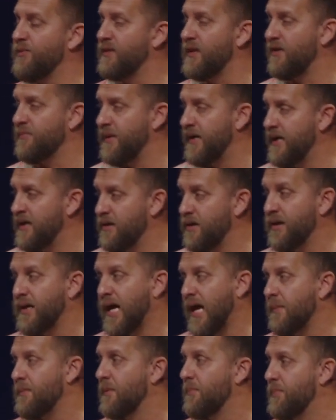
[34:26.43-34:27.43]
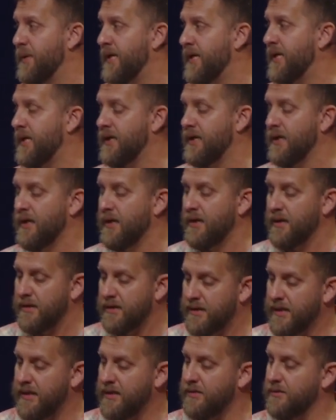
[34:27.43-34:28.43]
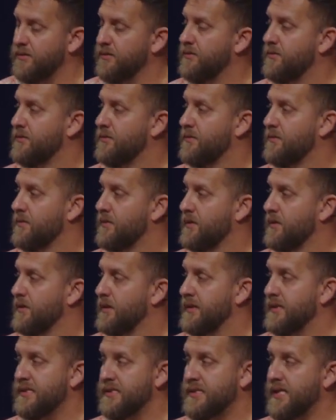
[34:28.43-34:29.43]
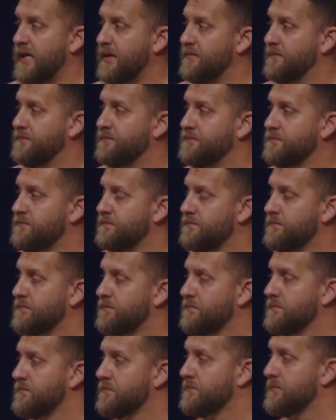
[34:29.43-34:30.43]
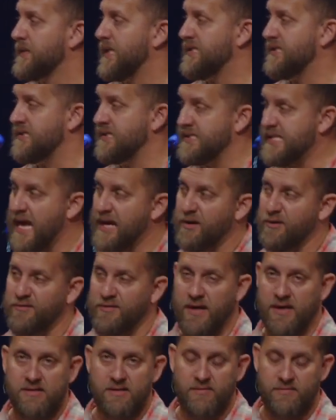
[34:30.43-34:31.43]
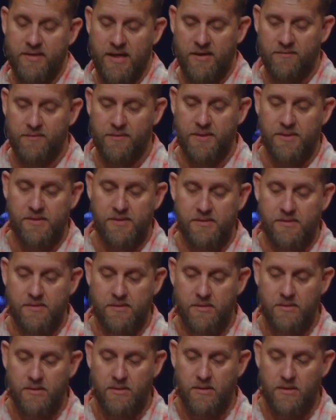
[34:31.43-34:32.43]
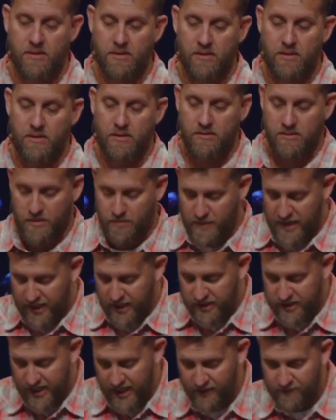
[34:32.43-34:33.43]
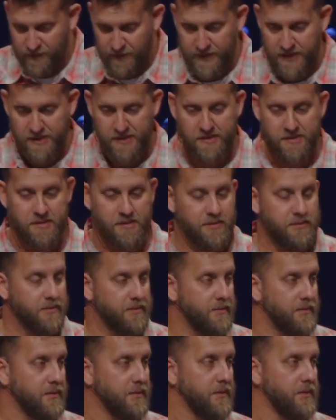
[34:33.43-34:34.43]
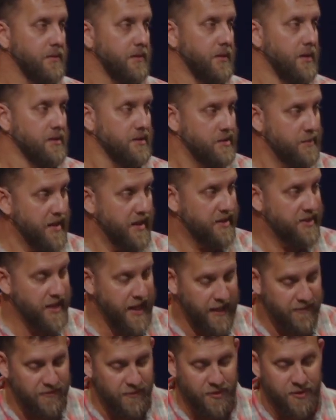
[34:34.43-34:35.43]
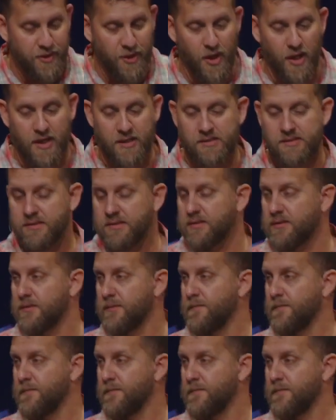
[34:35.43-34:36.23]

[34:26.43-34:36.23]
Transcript: I've been. Look, I'm a big deal. Instead, it's a sacrifice of thankfulness. To make thankfulness, to make thankful thoughts,